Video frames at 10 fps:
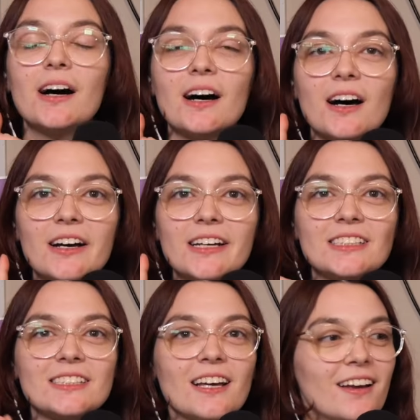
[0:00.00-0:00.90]

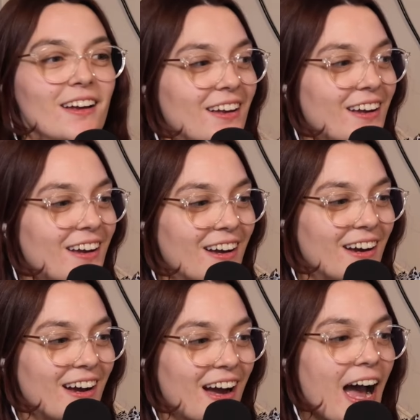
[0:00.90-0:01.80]
But
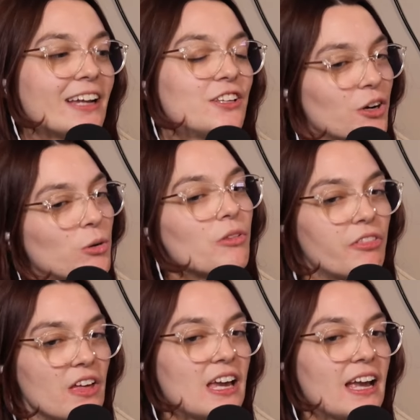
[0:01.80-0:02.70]
I don't
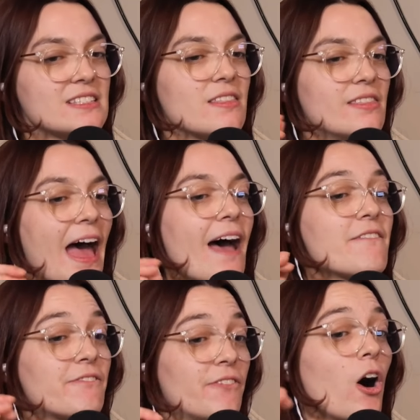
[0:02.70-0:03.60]
think it's that
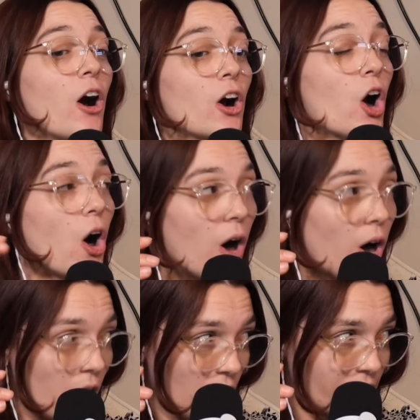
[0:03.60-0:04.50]
far
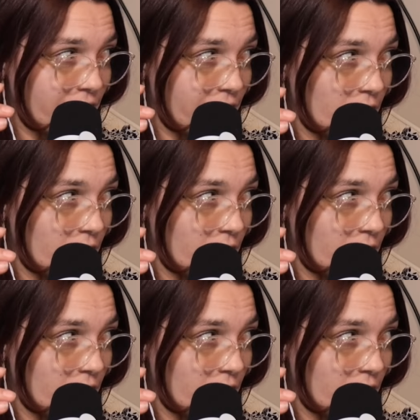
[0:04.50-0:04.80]
off